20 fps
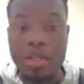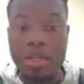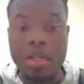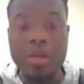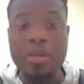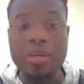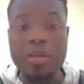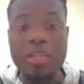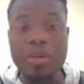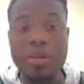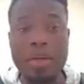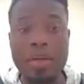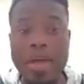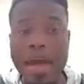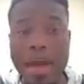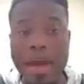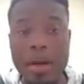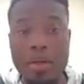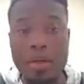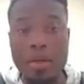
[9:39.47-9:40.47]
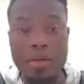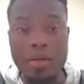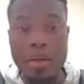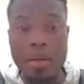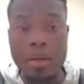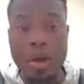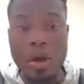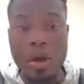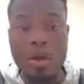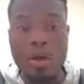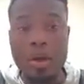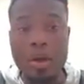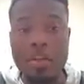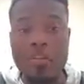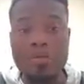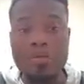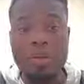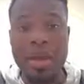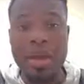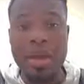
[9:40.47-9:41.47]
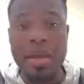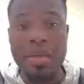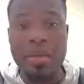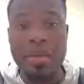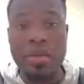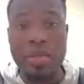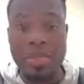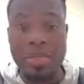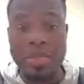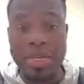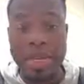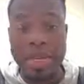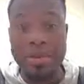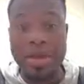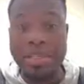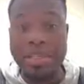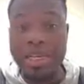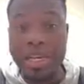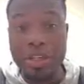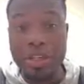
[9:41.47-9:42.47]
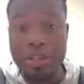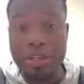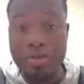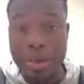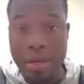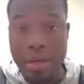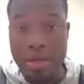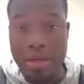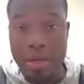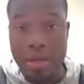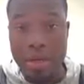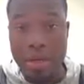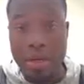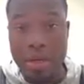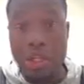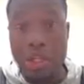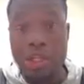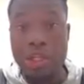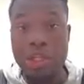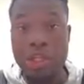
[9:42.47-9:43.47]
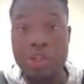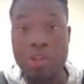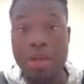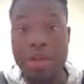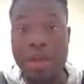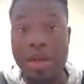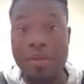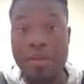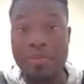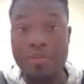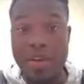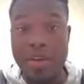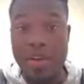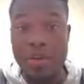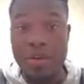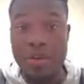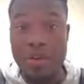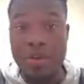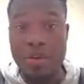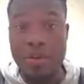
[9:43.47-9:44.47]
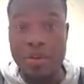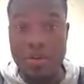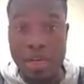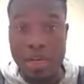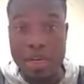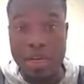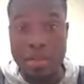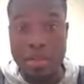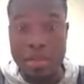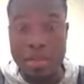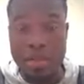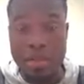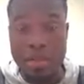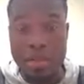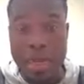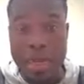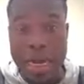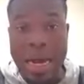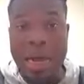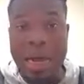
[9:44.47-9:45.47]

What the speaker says: So up until now in the video, we've been using the direct entry method to create vectors of indices.